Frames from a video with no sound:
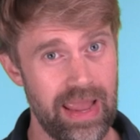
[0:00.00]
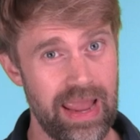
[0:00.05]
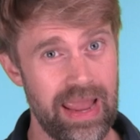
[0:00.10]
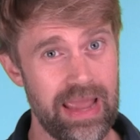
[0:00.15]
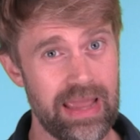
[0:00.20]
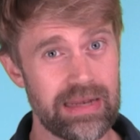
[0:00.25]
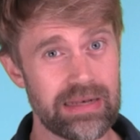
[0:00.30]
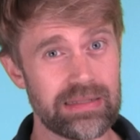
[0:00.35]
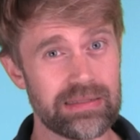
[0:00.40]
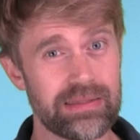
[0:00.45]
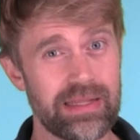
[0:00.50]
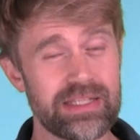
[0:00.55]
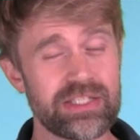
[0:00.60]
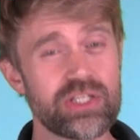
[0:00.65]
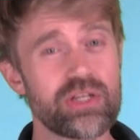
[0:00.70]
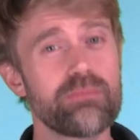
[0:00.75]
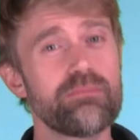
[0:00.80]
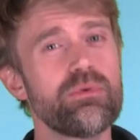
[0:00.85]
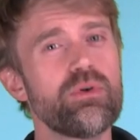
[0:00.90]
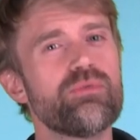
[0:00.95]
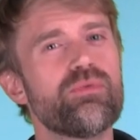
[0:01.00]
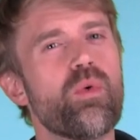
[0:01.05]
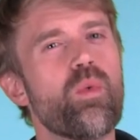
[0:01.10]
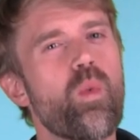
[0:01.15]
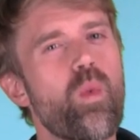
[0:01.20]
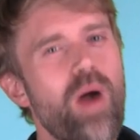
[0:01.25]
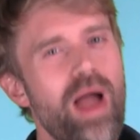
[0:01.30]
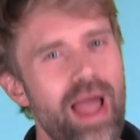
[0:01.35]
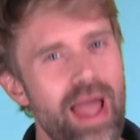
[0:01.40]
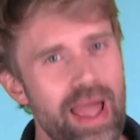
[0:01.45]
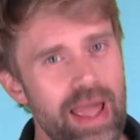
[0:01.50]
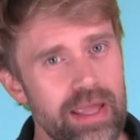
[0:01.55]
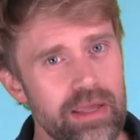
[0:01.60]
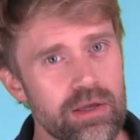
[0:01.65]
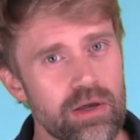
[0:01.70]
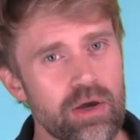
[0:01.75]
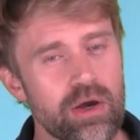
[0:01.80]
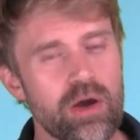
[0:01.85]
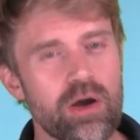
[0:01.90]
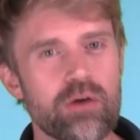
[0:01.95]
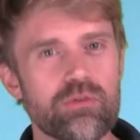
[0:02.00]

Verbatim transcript: and lets you move away